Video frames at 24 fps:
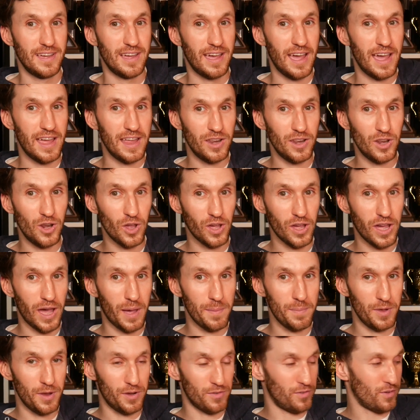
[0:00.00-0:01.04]
And look how
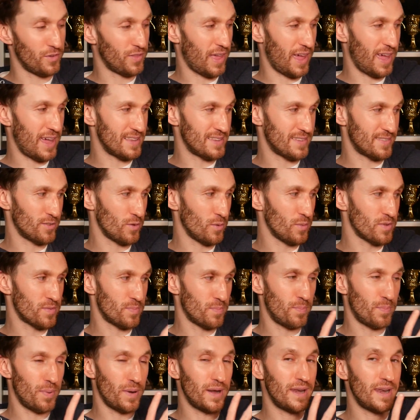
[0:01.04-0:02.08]
beautiful that is. It's
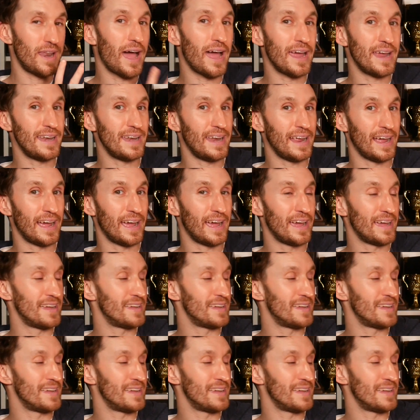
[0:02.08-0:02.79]
almost blinding.